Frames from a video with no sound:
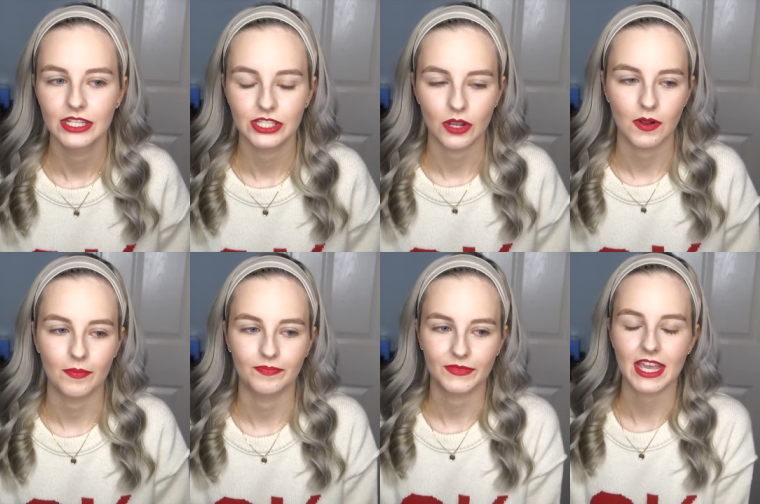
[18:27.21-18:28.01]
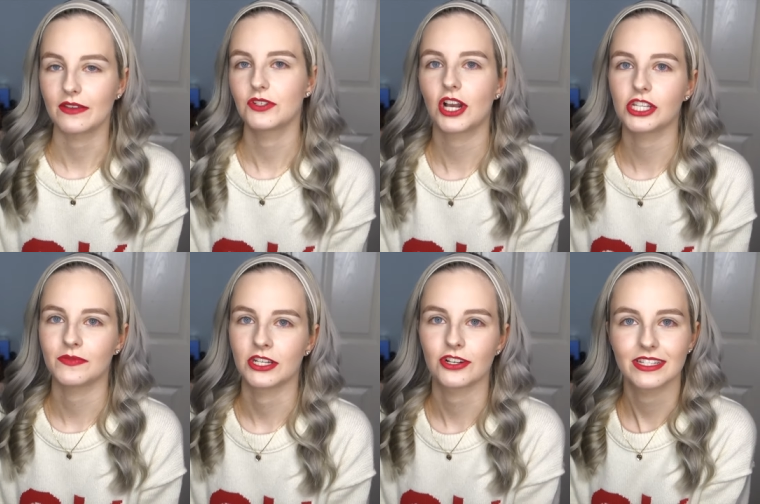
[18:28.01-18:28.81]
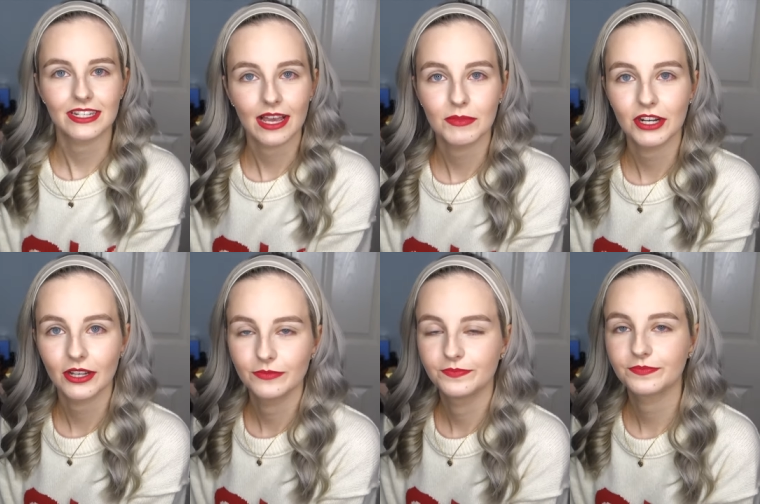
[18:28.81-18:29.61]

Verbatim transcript: So um, yeah, if you guys are interested, let me know.